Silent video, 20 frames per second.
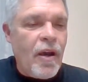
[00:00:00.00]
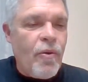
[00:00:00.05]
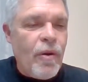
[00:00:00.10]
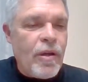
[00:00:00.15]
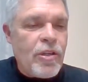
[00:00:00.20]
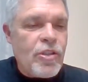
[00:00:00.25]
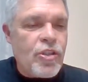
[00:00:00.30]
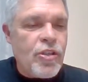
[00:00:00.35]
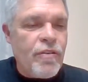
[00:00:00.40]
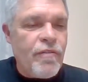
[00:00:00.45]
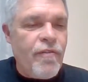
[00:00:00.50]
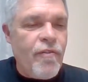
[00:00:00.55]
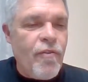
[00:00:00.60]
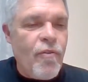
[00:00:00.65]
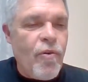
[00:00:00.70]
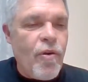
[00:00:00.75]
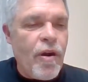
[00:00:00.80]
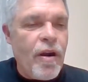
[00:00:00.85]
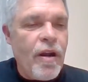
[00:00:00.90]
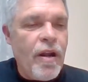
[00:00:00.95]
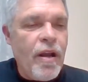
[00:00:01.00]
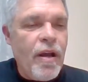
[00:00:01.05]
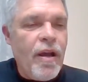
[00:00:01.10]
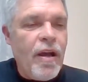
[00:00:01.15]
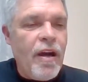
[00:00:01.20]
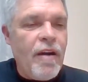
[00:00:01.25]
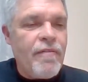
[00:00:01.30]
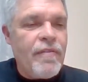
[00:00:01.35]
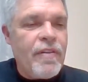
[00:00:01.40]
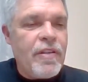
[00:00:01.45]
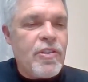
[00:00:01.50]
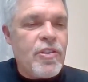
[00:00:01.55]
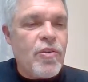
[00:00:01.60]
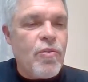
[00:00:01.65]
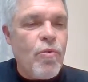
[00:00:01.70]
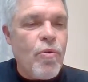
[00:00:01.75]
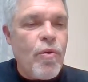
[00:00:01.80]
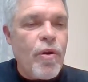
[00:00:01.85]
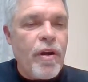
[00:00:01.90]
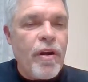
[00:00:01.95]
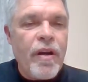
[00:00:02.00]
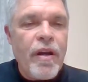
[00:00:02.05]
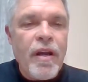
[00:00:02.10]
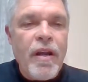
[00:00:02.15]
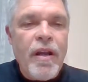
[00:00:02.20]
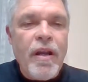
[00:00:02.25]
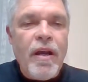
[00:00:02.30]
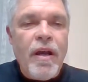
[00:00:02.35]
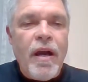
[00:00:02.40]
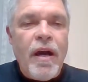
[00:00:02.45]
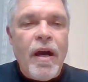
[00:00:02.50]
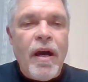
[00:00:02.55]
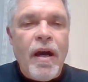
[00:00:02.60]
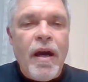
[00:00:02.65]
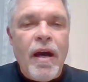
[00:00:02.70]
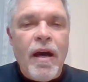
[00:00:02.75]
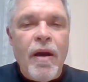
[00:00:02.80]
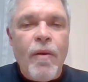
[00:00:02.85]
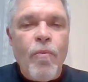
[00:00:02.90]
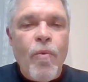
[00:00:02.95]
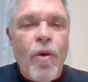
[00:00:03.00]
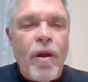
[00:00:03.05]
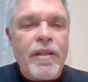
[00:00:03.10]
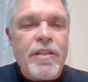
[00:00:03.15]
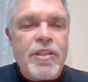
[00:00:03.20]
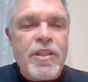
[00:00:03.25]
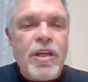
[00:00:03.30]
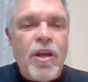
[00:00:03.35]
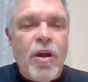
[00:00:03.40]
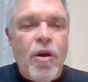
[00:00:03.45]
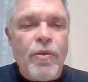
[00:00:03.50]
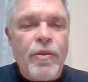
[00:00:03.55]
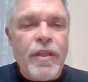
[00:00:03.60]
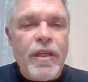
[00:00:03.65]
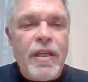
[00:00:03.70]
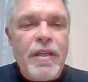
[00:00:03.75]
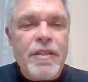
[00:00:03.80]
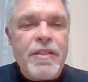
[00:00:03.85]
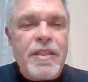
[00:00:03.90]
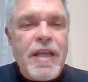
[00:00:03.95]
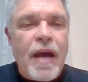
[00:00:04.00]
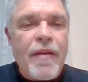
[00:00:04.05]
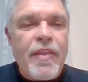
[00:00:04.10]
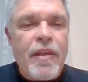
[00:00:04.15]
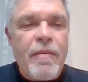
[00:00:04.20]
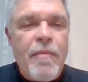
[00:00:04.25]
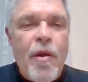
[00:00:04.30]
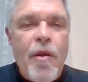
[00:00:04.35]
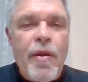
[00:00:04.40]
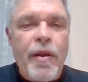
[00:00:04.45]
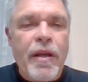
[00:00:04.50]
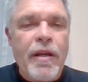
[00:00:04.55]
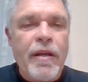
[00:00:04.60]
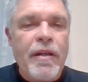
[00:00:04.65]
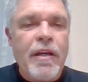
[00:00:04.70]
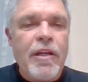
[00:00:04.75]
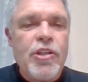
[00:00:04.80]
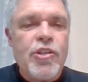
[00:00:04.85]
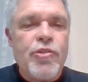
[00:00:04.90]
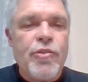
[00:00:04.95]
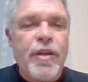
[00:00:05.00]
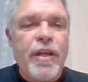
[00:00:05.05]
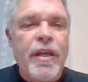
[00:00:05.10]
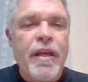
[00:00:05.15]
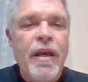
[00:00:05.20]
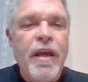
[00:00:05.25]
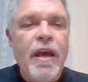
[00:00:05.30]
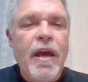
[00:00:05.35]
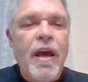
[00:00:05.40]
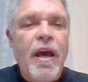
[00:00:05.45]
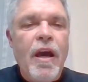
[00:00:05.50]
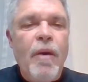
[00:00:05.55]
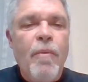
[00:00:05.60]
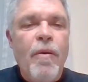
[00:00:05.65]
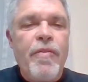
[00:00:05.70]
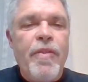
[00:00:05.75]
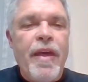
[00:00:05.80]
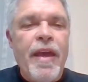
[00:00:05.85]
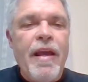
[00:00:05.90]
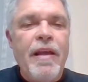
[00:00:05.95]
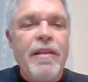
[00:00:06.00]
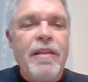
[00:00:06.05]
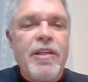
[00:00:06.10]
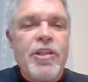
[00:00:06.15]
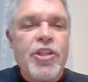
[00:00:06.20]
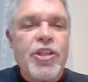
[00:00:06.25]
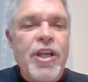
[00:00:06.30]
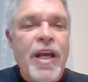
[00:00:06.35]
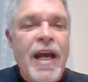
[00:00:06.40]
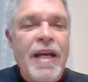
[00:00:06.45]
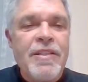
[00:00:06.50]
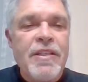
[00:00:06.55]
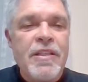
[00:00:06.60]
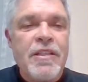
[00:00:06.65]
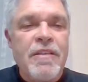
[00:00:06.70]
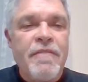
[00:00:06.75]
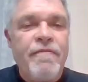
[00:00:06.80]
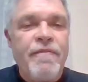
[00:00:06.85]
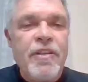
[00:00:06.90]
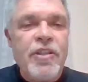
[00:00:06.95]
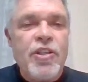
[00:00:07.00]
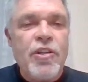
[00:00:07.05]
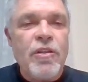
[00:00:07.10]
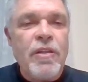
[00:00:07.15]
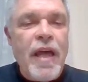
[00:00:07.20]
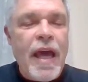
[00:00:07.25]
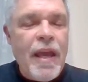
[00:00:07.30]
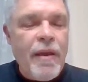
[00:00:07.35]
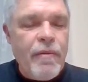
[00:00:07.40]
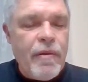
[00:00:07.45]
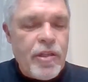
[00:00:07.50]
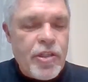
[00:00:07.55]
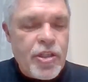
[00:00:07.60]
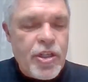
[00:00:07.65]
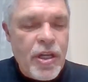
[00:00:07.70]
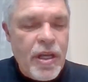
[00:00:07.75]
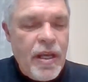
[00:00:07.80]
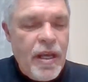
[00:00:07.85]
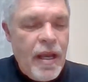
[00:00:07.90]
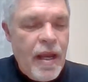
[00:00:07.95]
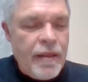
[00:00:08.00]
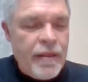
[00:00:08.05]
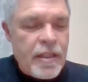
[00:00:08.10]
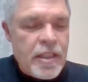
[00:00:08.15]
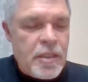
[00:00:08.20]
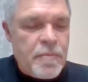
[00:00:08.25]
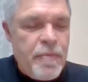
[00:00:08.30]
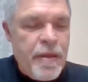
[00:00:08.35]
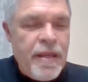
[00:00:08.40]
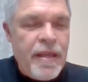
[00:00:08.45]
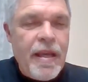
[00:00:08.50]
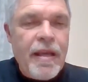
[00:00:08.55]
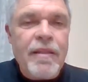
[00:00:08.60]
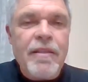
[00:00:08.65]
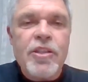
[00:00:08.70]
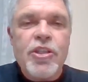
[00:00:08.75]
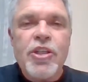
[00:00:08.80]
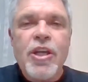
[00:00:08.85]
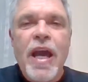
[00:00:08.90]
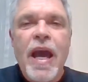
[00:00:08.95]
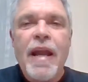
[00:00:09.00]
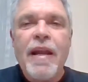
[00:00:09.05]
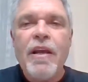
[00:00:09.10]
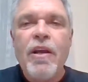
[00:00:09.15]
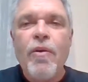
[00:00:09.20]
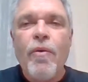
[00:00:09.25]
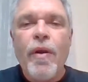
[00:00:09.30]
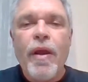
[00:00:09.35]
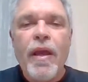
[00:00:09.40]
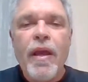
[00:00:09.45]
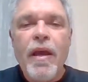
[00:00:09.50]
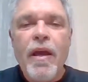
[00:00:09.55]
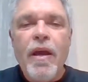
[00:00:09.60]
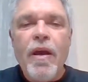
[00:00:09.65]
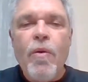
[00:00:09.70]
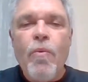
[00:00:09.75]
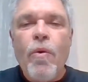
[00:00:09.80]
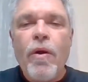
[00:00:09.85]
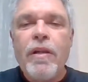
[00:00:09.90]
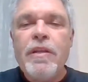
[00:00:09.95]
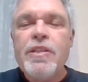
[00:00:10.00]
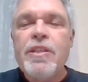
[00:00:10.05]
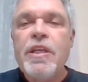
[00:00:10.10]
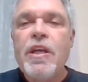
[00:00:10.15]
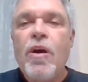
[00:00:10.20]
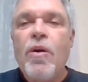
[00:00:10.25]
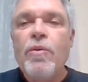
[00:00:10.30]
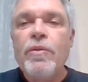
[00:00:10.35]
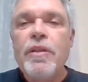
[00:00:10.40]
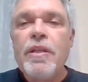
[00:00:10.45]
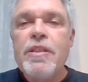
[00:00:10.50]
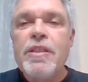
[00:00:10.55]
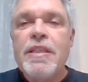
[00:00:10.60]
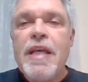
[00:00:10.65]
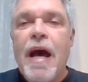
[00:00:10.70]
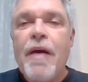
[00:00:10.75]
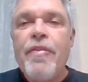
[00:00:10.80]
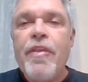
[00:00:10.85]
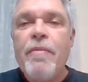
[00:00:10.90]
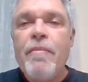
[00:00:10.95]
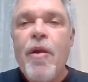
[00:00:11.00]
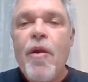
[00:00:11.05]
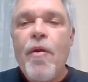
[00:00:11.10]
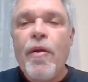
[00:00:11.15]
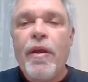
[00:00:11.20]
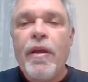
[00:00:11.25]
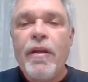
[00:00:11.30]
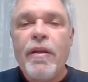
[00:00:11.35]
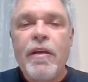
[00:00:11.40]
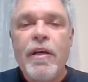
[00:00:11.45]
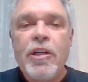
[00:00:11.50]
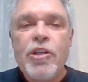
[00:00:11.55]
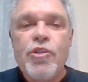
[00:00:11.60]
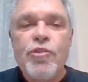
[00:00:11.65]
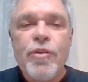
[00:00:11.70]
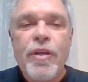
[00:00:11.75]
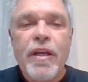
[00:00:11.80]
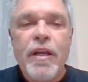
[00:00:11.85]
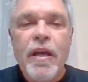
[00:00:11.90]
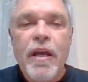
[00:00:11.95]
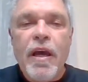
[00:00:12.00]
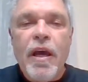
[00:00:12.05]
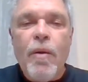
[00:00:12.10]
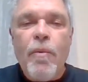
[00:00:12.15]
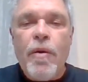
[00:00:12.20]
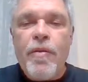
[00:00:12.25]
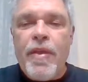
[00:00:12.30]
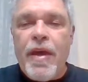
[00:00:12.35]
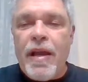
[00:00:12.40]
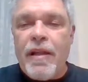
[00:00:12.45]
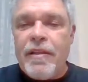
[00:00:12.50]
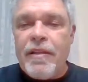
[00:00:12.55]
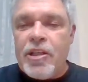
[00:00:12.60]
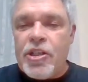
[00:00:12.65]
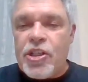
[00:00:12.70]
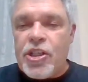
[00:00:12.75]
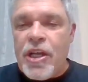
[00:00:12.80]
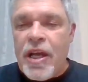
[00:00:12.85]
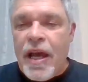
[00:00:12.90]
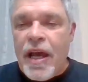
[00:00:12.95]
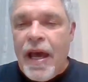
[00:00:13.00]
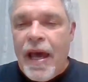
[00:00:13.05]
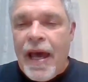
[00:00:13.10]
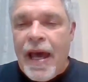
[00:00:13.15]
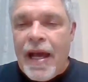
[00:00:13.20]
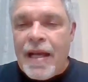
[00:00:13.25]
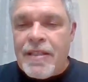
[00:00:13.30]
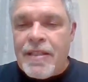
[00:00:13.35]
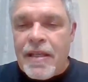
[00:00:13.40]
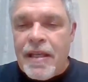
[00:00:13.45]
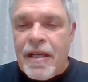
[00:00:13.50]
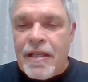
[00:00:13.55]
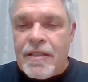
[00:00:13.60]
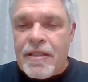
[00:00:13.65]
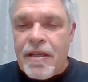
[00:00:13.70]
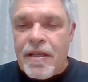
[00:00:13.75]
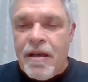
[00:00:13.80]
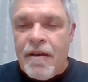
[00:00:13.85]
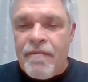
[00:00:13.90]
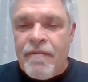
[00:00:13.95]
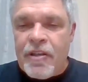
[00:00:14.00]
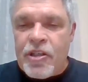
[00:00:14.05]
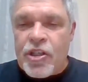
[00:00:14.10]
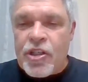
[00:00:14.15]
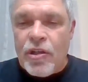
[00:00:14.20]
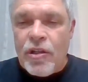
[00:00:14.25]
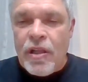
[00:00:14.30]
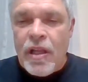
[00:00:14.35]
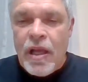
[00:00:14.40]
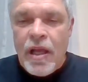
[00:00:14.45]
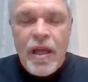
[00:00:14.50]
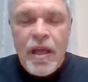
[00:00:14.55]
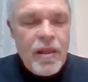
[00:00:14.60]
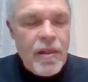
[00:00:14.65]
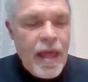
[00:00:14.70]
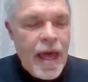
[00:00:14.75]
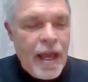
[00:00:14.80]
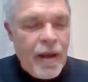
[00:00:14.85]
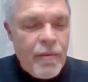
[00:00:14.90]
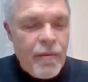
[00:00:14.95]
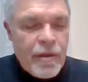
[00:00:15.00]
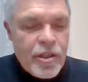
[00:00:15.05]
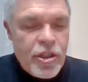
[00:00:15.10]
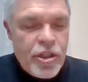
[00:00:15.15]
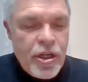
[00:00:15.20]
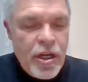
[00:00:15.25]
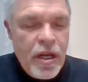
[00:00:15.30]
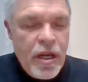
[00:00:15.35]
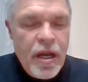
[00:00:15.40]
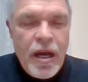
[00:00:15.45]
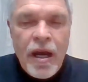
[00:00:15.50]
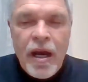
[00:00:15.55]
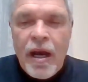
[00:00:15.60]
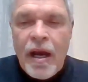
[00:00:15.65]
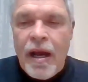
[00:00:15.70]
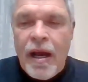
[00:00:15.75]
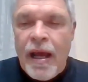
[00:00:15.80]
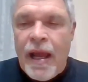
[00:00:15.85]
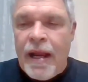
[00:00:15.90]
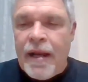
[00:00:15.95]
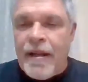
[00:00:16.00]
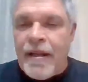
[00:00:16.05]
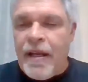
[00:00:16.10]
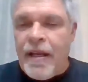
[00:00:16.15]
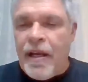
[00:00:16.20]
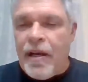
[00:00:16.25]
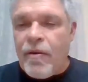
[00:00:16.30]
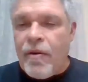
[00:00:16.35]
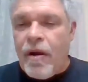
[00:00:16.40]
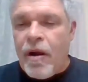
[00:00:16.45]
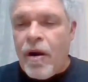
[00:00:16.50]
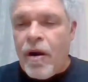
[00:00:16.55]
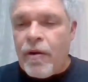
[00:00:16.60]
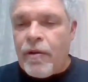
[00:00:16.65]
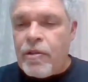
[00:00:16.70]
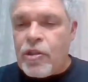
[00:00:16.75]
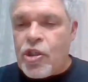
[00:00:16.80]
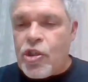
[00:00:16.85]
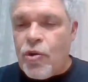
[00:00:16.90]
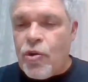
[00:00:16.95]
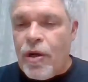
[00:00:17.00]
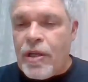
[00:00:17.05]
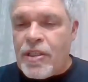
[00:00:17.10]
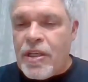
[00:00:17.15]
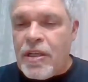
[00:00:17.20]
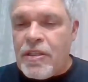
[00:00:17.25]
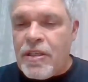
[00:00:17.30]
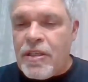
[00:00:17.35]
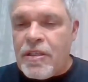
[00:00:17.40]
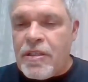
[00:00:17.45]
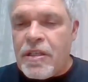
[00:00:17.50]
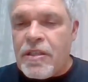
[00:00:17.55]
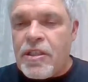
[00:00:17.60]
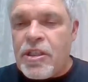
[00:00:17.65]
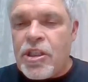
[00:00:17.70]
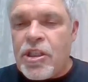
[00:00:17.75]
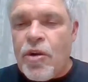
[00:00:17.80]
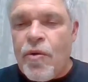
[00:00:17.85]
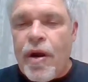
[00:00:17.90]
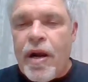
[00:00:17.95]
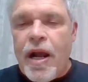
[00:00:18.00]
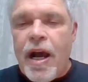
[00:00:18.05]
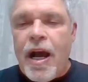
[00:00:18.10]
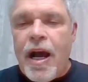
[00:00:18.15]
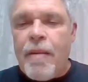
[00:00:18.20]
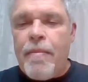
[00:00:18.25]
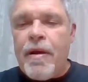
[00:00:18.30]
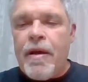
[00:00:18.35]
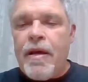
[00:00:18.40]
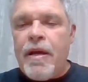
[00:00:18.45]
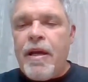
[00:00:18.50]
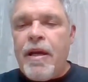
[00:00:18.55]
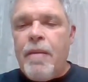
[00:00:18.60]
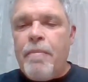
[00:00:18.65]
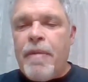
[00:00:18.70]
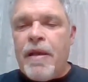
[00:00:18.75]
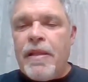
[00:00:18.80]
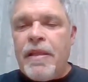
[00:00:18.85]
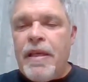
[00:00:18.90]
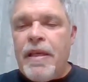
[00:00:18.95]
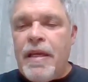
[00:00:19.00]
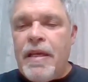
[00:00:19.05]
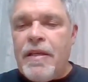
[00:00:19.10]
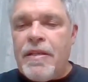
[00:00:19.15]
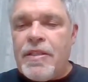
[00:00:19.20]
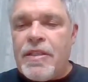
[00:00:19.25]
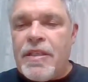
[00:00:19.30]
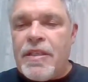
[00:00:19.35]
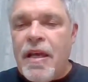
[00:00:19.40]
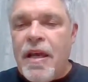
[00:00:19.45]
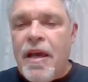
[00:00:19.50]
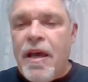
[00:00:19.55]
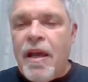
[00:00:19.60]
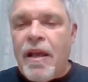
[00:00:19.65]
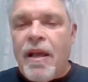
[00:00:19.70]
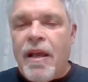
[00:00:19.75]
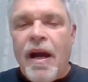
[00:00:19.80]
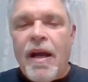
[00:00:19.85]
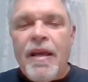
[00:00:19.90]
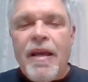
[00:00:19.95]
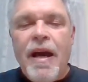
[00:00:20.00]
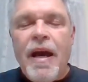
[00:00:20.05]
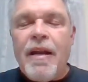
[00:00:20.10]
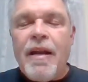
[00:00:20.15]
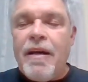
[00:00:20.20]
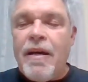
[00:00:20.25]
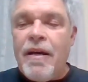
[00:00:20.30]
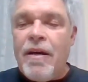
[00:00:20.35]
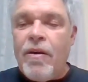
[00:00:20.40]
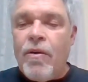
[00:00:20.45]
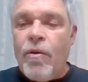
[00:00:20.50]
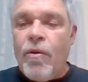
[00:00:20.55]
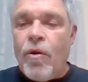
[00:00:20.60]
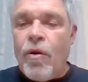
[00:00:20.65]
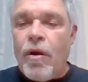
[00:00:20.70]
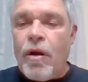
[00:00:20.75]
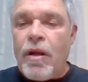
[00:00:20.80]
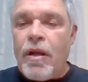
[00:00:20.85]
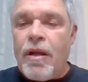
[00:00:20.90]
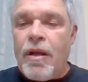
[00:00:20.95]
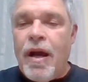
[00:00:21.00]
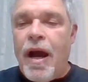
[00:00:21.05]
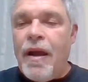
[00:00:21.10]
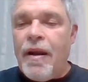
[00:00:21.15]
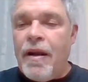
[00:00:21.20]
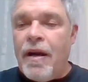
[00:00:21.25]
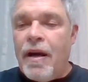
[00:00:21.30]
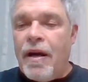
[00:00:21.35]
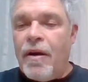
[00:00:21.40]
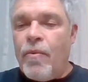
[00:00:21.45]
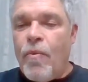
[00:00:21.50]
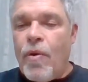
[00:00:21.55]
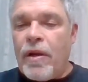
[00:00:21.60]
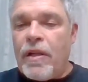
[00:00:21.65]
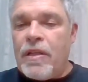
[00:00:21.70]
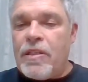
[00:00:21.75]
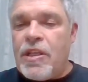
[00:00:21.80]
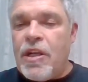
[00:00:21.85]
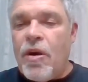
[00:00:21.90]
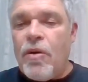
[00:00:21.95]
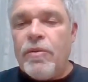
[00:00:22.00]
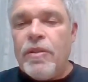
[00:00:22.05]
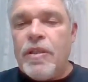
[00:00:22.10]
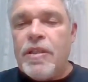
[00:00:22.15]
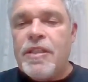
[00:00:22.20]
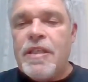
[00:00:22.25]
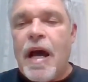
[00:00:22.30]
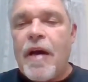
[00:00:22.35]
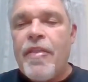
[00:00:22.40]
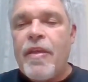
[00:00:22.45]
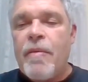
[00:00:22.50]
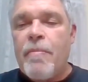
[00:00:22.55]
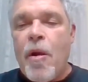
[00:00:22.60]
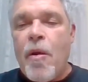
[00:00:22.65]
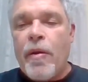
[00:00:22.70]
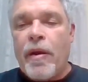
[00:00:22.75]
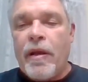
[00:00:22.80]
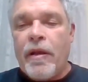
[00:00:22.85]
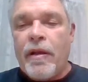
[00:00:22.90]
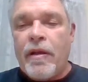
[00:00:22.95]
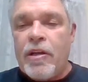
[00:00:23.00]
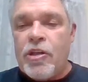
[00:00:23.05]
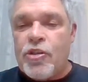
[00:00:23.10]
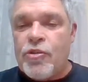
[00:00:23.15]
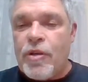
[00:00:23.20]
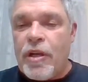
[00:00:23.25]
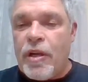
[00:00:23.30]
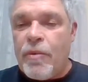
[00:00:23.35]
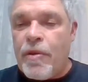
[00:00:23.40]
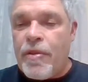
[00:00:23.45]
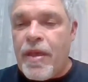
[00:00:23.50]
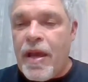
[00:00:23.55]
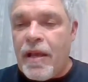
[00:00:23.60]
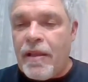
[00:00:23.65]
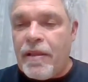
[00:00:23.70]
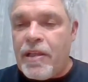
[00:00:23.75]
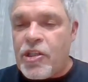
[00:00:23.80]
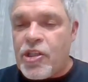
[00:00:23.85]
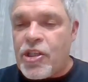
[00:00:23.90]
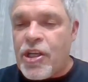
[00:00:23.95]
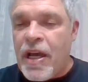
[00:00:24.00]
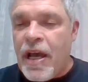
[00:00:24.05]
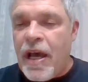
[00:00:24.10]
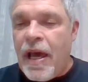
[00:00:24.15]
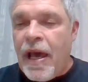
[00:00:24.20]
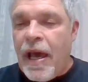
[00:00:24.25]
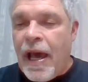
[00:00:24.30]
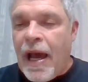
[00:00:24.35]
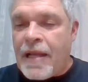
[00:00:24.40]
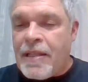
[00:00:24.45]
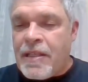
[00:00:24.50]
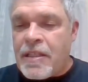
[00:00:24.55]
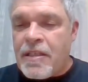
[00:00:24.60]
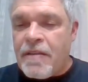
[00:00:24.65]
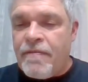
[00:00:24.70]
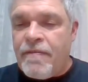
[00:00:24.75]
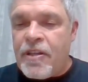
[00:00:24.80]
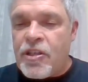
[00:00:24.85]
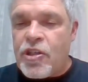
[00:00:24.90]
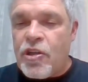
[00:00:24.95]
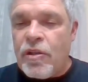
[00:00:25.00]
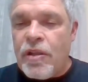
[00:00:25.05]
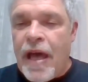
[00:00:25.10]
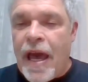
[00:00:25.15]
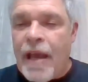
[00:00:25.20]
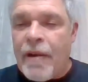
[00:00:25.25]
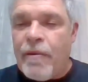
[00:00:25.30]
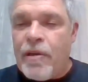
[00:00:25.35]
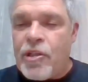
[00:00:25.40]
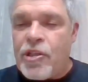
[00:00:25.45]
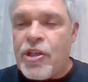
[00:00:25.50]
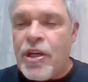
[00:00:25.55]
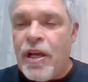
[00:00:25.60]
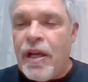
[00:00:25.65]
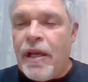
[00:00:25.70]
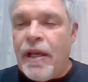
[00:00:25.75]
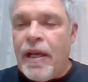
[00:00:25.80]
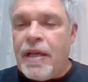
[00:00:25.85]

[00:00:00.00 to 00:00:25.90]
Question 4 of this quarter. What is the only South American country with English as its official language? In the Speak English category, what is the only South American country with English as its official language? And here are your choices. Is it Suriname, Belize, Guyana, or Ghana? What is the only South American country with English as its official language?